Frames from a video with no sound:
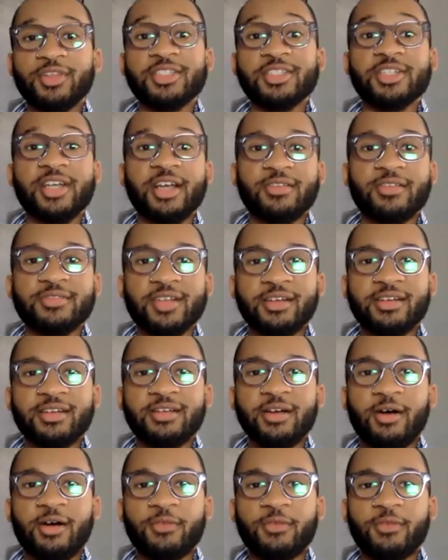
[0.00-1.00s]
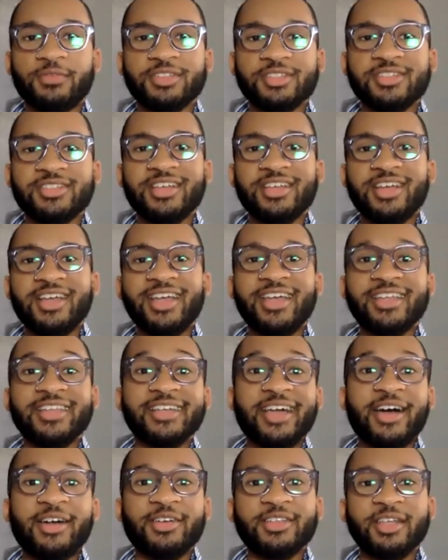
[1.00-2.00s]
the sheriff's office in the
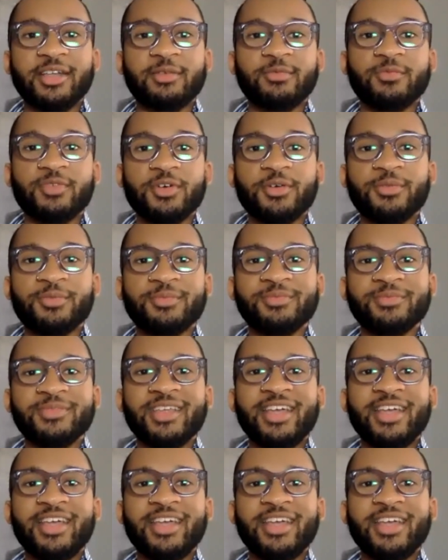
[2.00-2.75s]
county that I'm from.